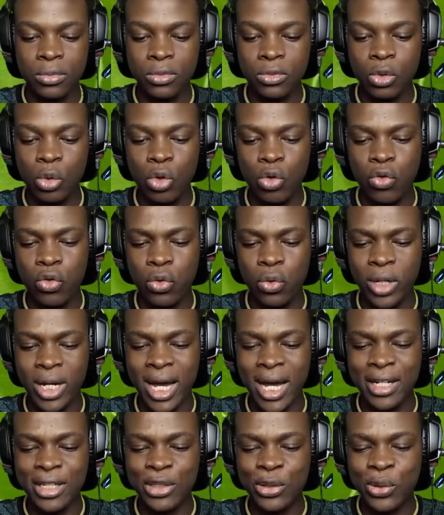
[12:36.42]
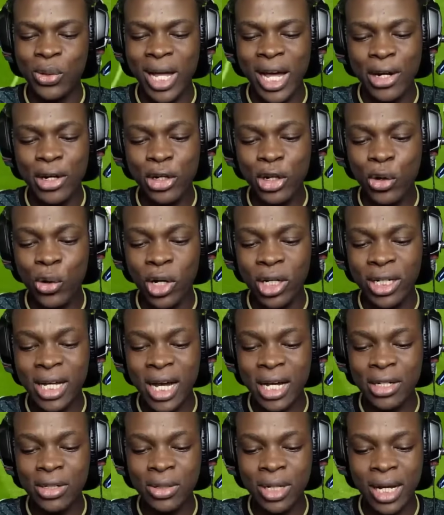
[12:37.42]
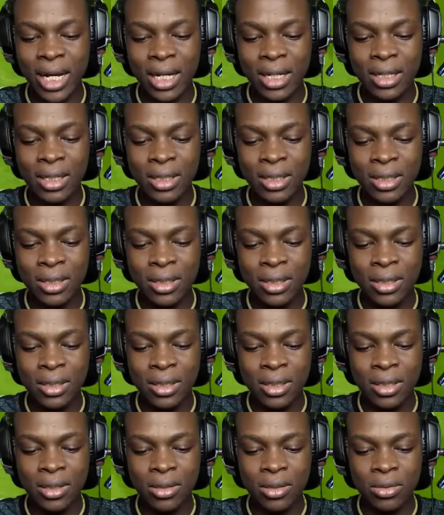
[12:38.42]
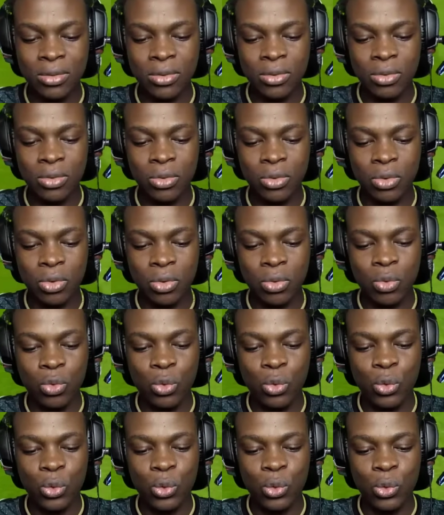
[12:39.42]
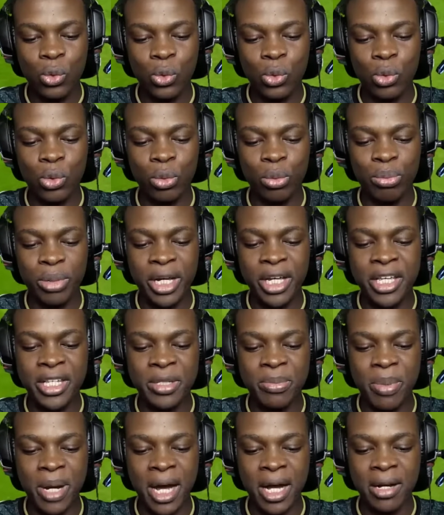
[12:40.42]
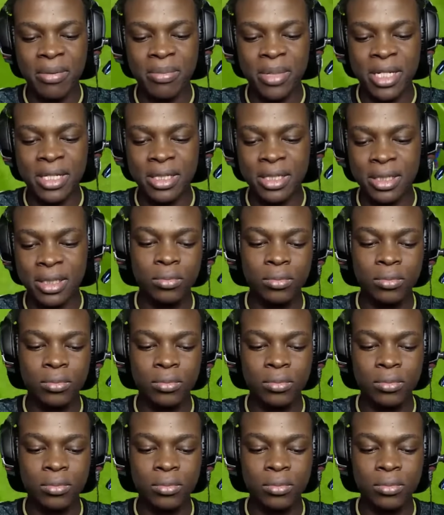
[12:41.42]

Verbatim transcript: Woof! Guardiola. I don't know what Guardiola. Ooh, break his back, Messi